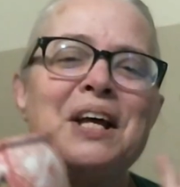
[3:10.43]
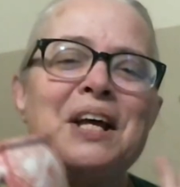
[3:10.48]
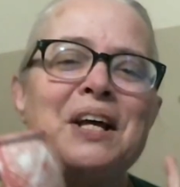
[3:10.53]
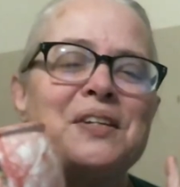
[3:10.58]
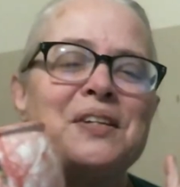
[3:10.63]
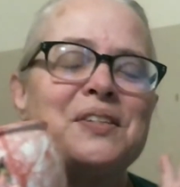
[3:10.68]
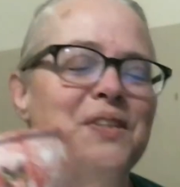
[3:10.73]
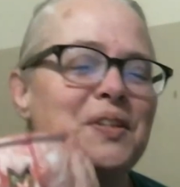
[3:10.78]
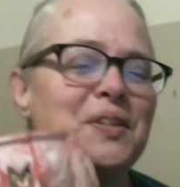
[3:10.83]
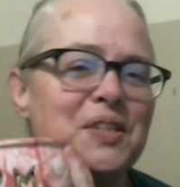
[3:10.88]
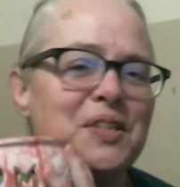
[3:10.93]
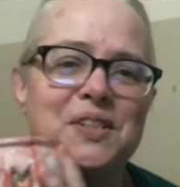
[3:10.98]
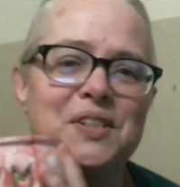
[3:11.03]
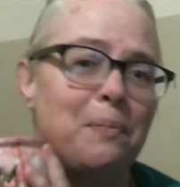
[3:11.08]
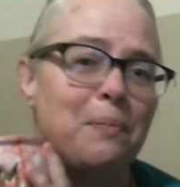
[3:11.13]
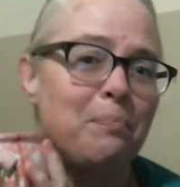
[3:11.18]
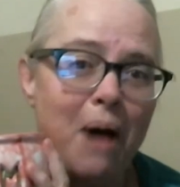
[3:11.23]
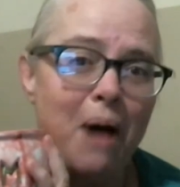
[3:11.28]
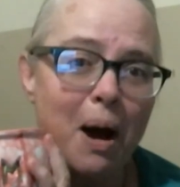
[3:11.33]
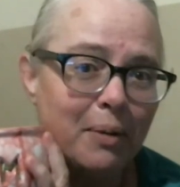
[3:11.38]
So she said,
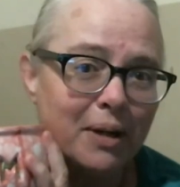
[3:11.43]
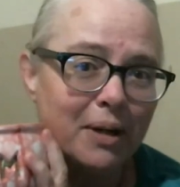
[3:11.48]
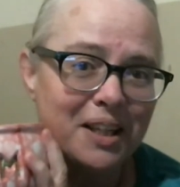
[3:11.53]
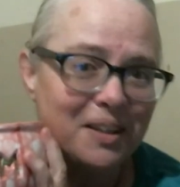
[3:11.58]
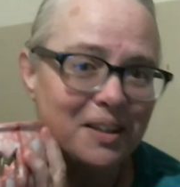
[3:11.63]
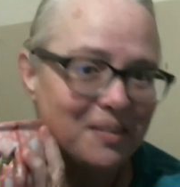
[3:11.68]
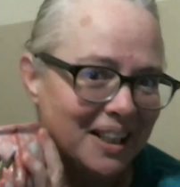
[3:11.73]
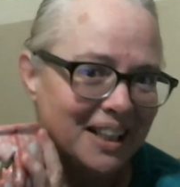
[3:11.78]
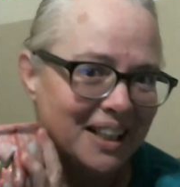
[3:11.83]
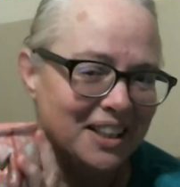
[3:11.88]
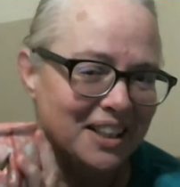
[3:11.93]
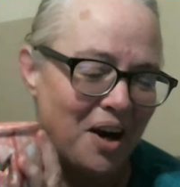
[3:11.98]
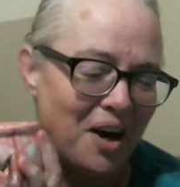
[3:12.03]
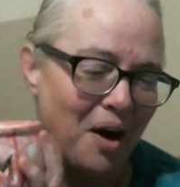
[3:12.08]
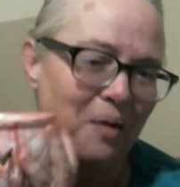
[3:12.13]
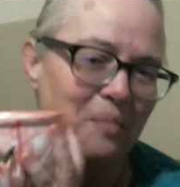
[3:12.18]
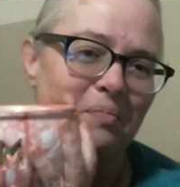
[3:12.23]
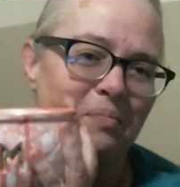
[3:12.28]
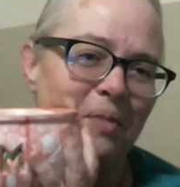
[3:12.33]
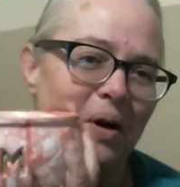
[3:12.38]
Mama, you need a
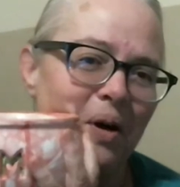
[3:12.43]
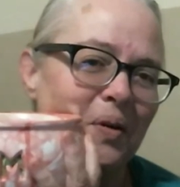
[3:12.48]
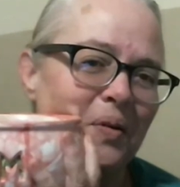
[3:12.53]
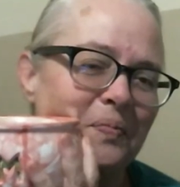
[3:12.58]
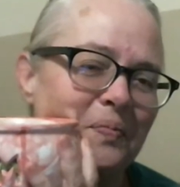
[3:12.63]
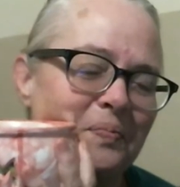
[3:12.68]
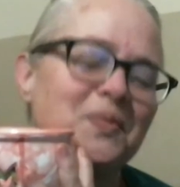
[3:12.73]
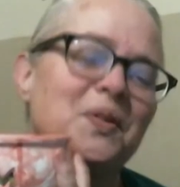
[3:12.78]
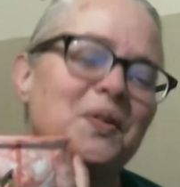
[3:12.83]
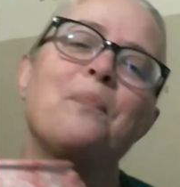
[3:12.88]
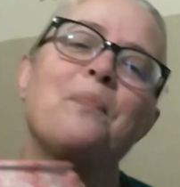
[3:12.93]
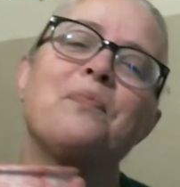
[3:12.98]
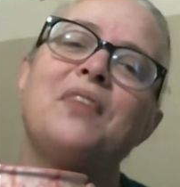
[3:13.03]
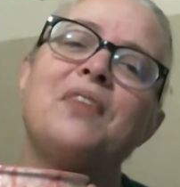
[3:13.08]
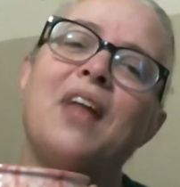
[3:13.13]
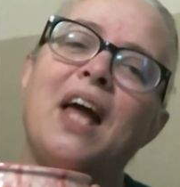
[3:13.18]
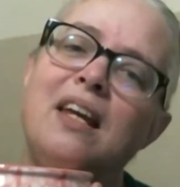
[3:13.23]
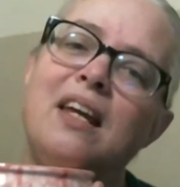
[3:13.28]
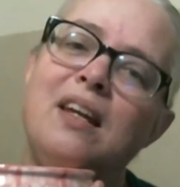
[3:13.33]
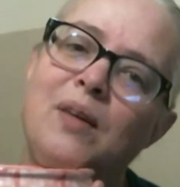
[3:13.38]
yarn bowl. So
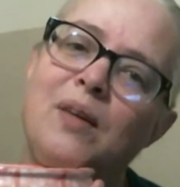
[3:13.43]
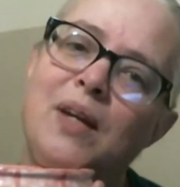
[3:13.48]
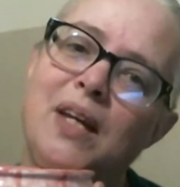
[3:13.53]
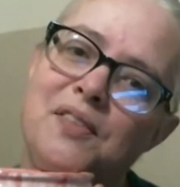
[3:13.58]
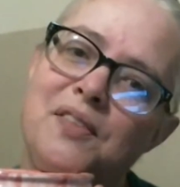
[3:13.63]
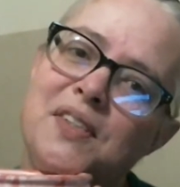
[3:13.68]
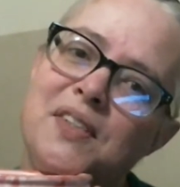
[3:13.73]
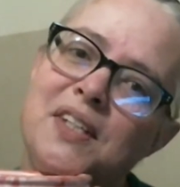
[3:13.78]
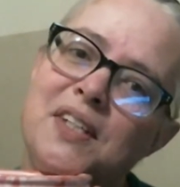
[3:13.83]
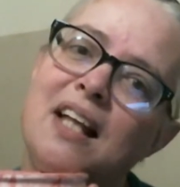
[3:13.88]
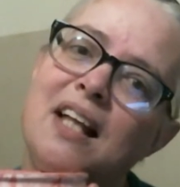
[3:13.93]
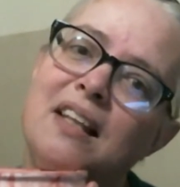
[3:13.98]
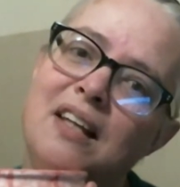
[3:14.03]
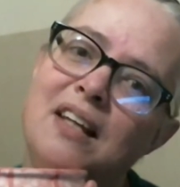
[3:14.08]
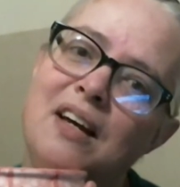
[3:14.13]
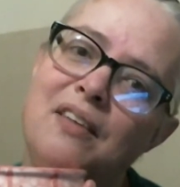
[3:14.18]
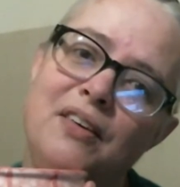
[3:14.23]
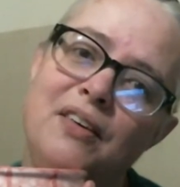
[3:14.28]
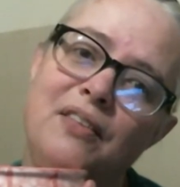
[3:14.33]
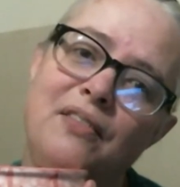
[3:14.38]
thank you, Kenzie. I
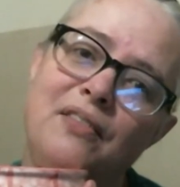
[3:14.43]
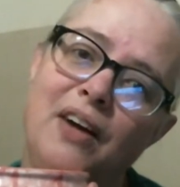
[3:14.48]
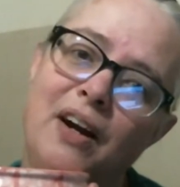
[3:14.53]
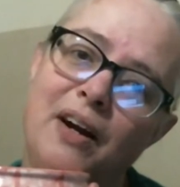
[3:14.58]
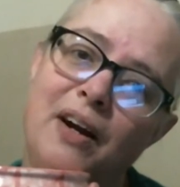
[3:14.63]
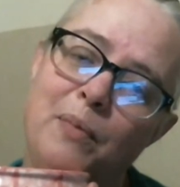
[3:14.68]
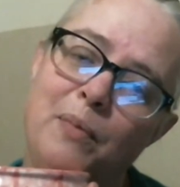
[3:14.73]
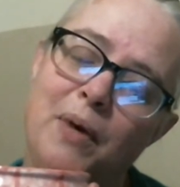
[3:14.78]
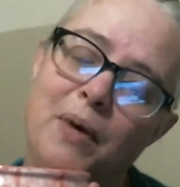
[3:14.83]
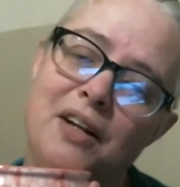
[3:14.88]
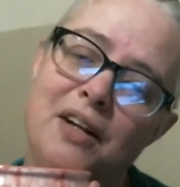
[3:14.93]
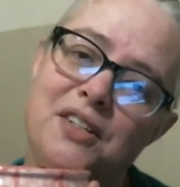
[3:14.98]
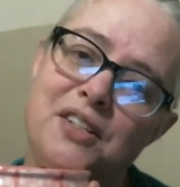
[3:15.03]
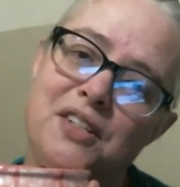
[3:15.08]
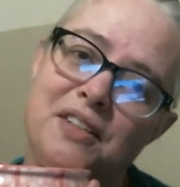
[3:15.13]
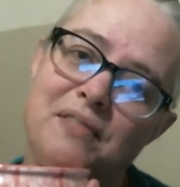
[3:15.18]
love it very much.